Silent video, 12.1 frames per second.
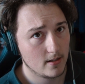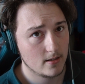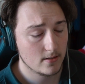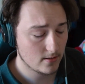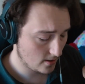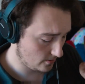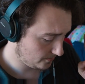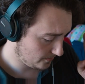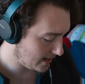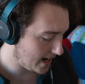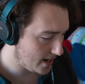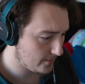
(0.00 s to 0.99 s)
So
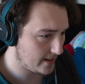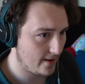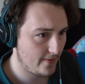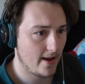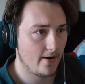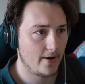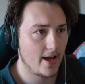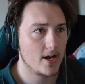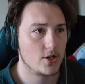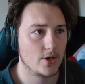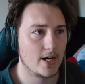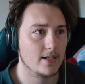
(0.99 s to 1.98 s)
I went out there and I
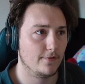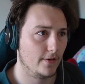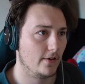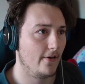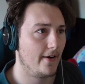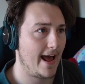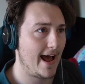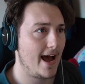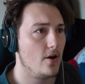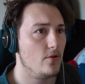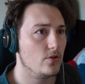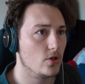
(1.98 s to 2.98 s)
tried to figure out
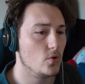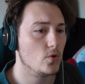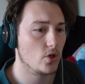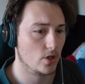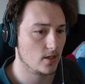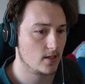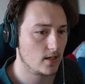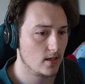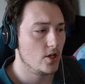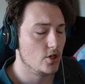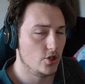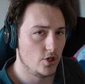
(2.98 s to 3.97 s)
how you could
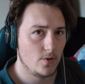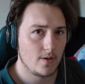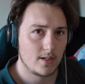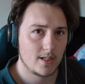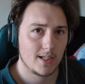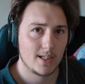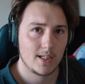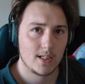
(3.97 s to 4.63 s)
do it,